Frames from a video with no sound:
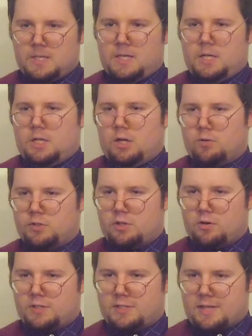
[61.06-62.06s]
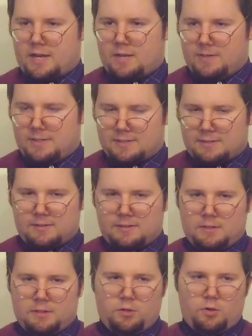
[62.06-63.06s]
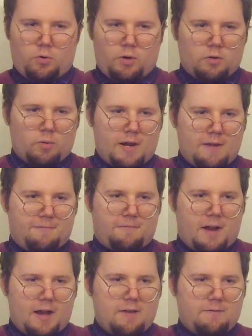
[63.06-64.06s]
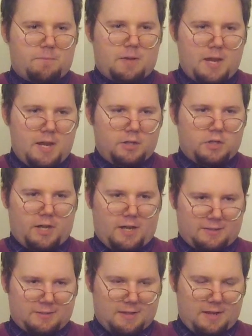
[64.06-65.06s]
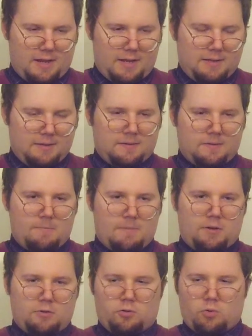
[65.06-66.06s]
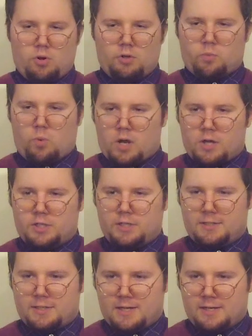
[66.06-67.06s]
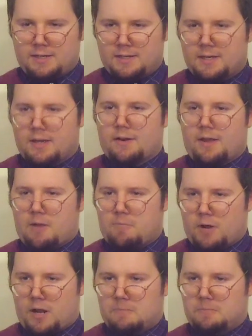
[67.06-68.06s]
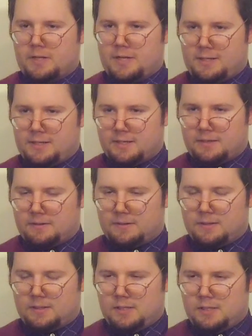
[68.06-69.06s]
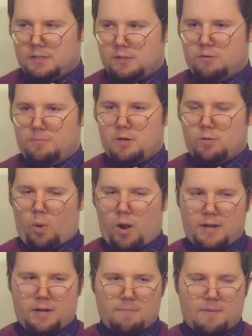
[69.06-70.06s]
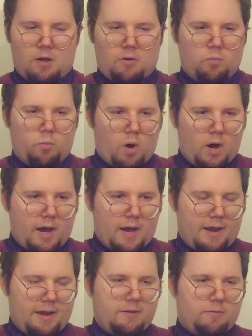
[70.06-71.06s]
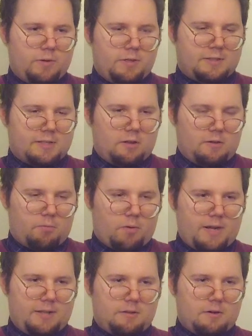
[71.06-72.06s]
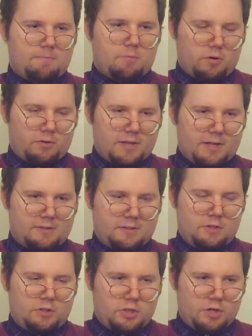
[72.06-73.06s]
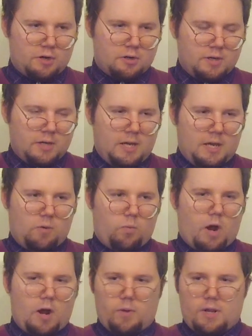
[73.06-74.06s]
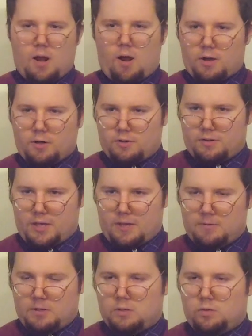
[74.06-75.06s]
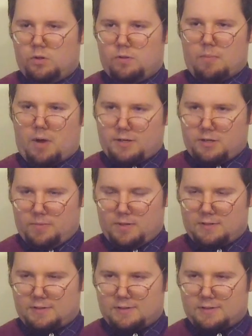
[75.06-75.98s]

Here is your assignment. You're going to write a 5-page essay about George Washington and Abraham Lincoln. You will be writing about why we celebrate their birthdays each year and why we honor them with monuments